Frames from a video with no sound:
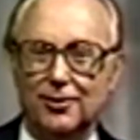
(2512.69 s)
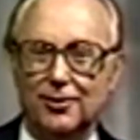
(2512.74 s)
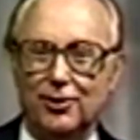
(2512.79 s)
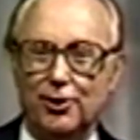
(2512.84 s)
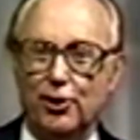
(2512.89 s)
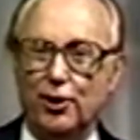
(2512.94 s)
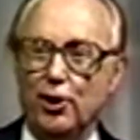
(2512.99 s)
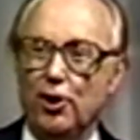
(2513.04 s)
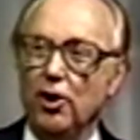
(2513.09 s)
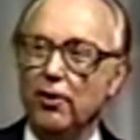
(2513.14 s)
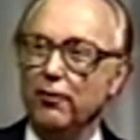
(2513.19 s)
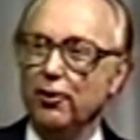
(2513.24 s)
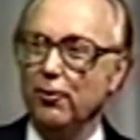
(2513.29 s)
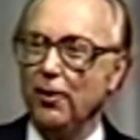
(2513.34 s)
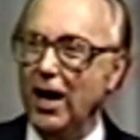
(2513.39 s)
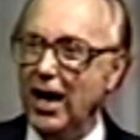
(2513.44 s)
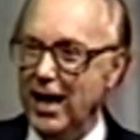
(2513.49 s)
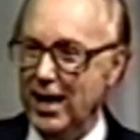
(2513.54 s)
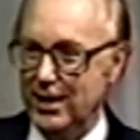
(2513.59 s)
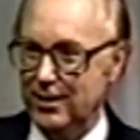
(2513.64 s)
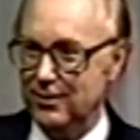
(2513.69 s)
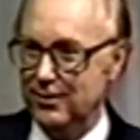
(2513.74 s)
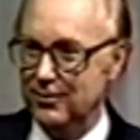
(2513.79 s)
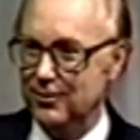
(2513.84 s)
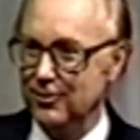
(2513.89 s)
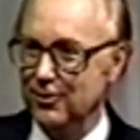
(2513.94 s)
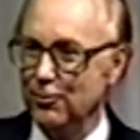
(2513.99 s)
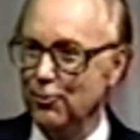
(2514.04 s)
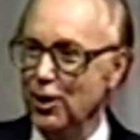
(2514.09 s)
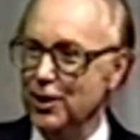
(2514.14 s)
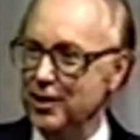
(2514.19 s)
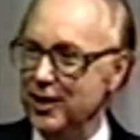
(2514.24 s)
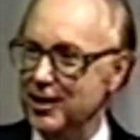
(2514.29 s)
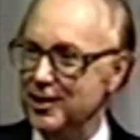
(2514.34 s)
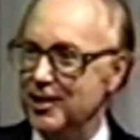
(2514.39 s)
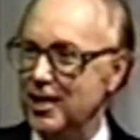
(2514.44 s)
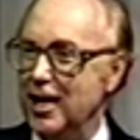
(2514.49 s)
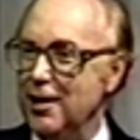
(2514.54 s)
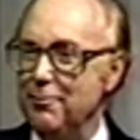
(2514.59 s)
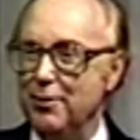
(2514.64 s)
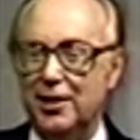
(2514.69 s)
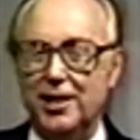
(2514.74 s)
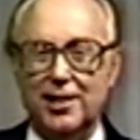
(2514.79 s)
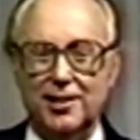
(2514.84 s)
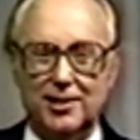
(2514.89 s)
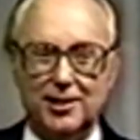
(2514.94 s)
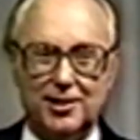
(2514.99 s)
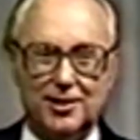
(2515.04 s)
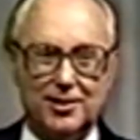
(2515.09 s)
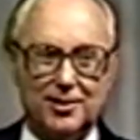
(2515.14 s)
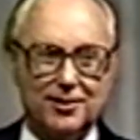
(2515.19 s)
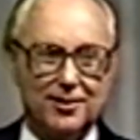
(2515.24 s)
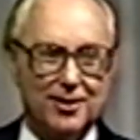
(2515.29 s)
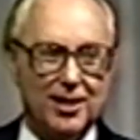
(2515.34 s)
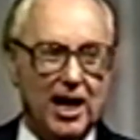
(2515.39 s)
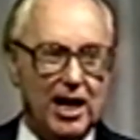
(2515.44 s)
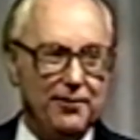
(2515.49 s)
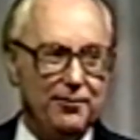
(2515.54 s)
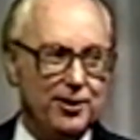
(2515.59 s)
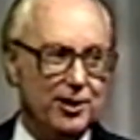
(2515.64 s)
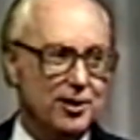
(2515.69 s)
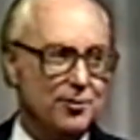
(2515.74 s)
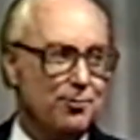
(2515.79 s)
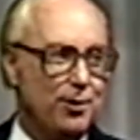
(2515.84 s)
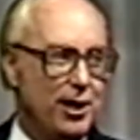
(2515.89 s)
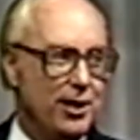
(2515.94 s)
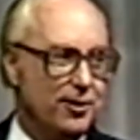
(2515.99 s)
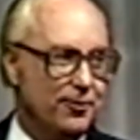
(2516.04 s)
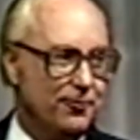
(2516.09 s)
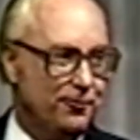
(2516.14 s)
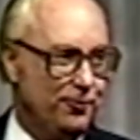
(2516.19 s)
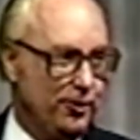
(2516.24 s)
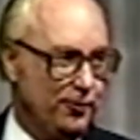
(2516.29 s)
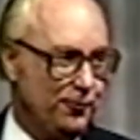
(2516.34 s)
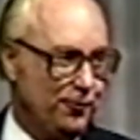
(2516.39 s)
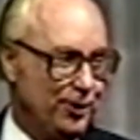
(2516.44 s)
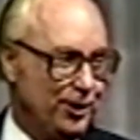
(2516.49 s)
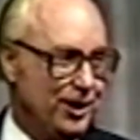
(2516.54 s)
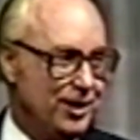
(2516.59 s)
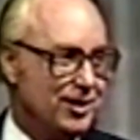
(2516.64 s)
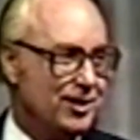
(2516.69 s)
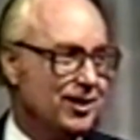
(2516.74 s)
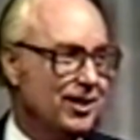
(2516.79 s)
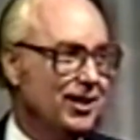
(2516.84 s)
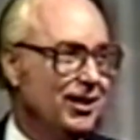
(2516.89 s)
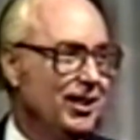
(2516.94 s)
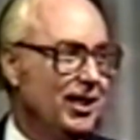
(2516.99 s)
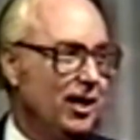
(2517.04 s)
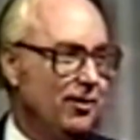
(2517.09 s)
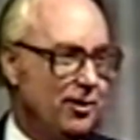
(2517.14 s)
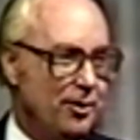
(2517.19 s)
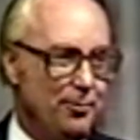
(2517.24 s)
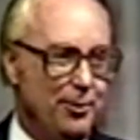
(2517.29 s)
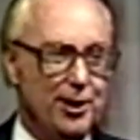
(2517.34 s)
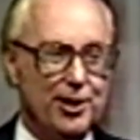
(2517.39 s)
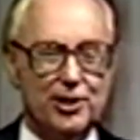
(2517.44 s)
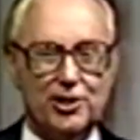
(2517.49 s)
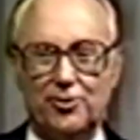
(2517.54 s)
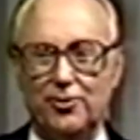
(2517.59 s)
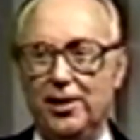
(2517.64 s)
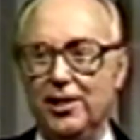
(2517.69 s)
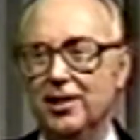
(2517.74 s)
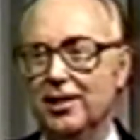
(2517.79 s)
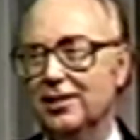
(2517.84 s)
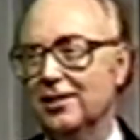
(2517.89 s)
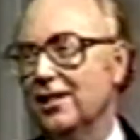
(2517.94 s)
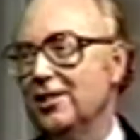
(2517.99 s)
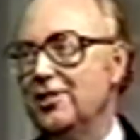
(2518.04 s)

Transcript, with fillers: you're going to override what they say because it's obvious by the fruitfulness of their ministry that a